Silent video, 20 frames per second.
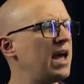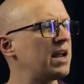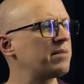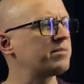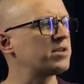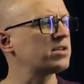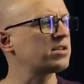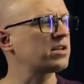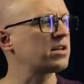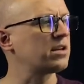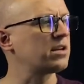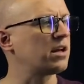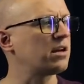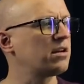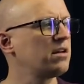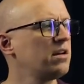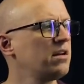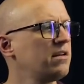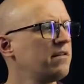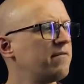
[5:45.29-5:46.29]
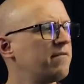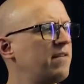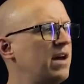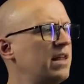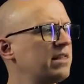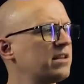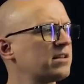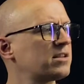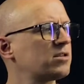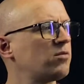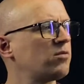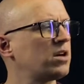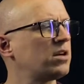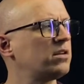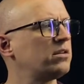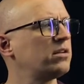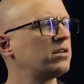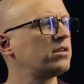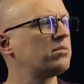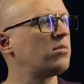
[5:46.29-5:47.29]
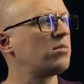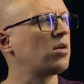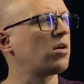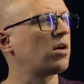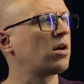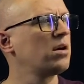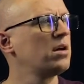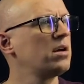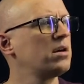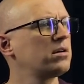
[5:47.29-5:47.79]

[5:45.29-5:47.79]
I'm just going to vet this one a little more